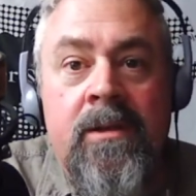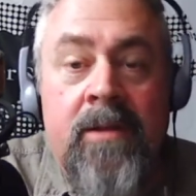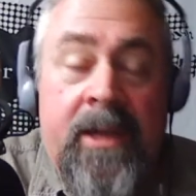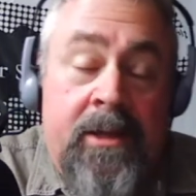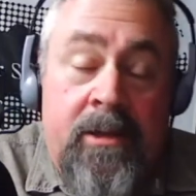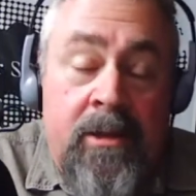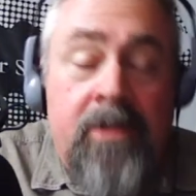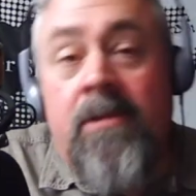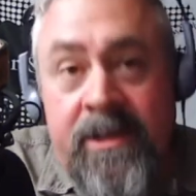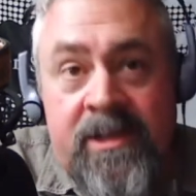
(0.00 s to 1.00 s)
like, it
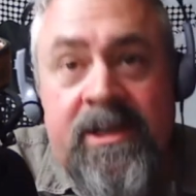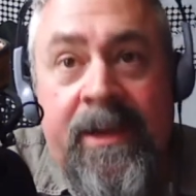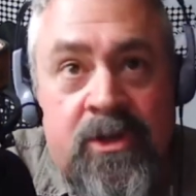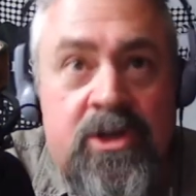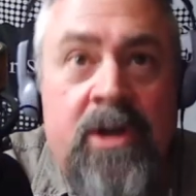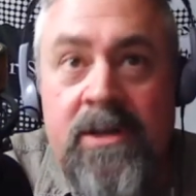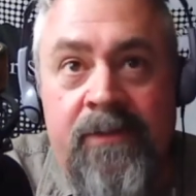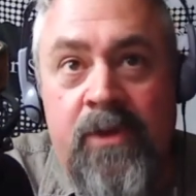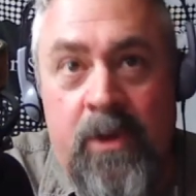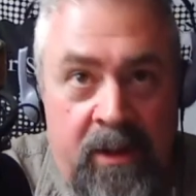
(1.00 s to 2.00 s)
literally saves chunks of
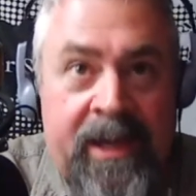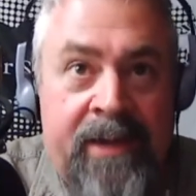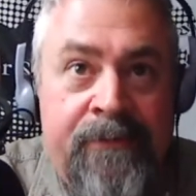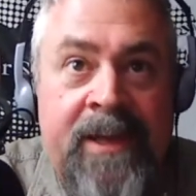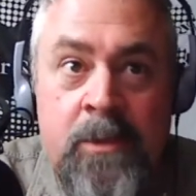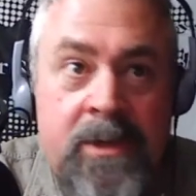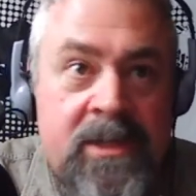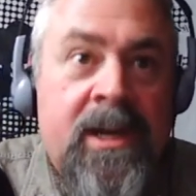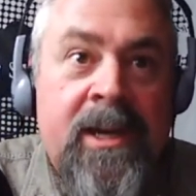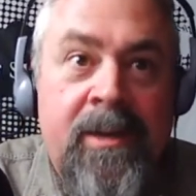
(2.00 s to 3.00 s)
your life. That's what time